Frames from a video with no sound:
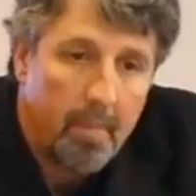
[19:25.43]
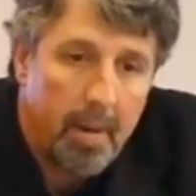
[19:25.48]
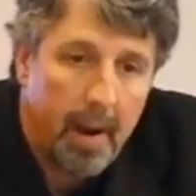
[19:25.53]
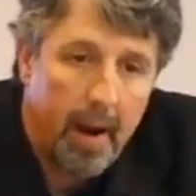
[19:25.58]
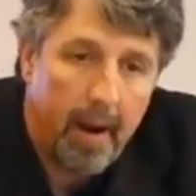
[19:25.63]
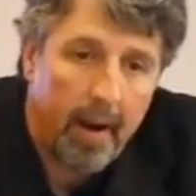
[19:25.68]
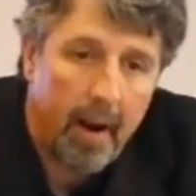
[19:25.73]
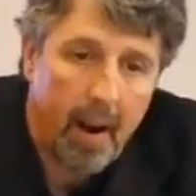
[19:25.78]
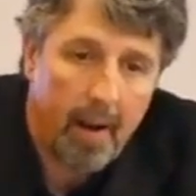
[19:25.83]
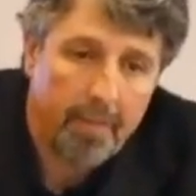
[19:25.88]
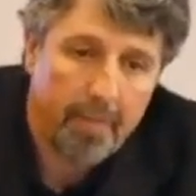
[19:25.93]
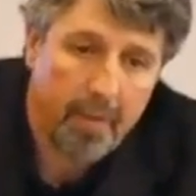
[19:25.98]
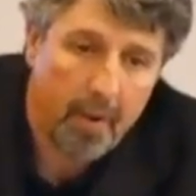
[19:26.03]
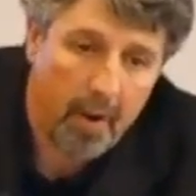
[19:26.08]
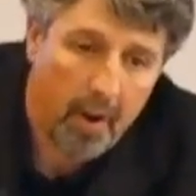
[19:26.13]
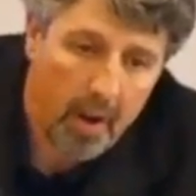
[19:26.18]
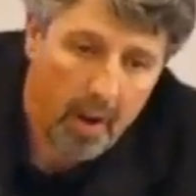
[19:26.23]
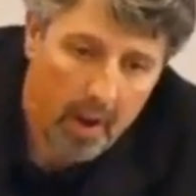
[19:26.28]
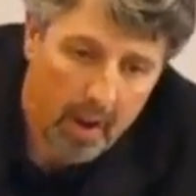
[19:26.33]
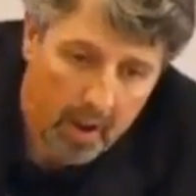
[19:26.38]
Paragraph
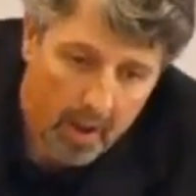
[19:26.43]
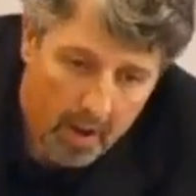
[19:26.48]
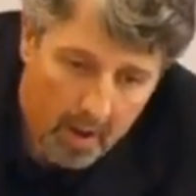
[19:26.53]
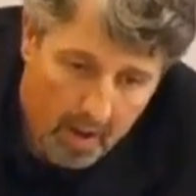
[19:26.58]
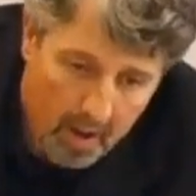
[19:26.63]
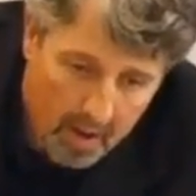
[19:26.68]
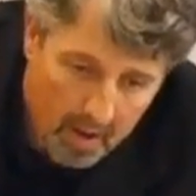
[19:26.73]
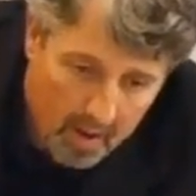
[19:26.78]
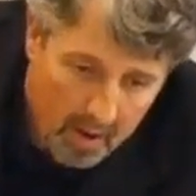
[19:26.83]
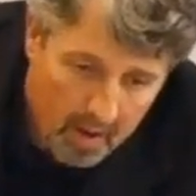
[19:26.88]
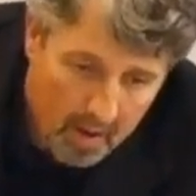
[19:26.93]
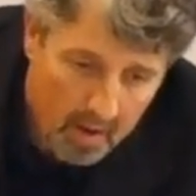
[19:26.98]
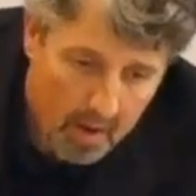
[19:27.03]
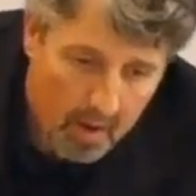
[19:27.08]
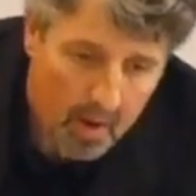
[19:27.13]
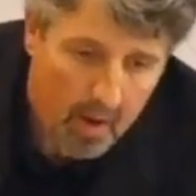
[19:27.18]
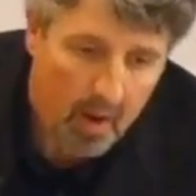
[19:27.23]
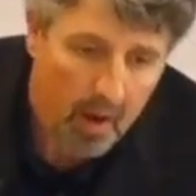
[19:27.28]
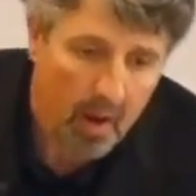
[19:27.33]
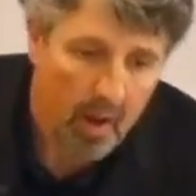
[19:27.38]
three
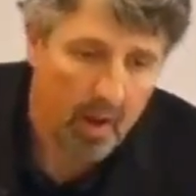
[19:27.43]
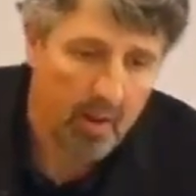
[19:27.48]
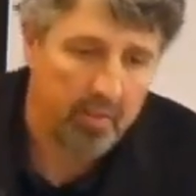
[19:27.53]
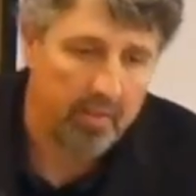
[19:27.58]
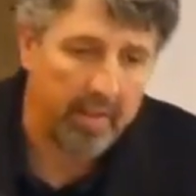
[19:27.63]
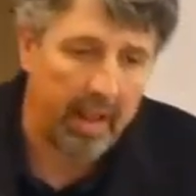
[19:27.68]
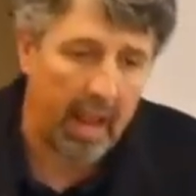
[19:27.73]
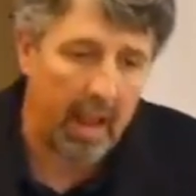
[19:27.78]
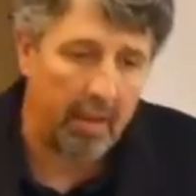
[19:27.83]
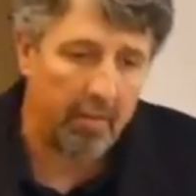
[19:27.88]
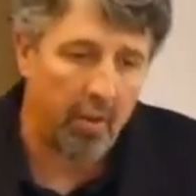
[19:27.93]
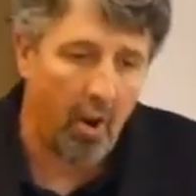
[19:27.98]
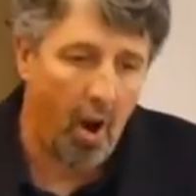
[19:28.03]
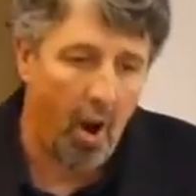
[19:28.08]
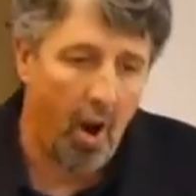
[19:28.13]
is Dave's